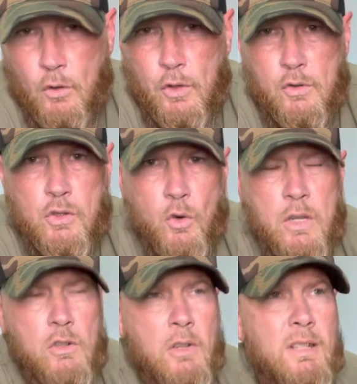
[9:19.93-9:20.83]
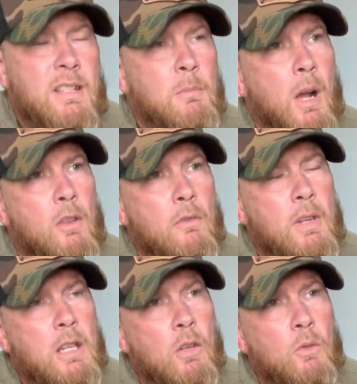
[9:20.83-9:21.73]
know the story and you didn't see my other
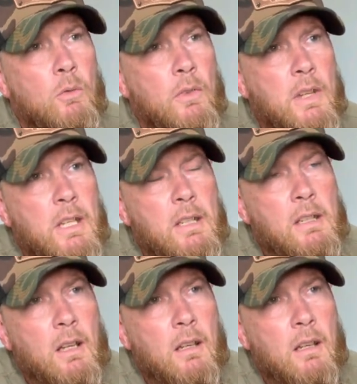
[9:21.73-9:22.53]
video, the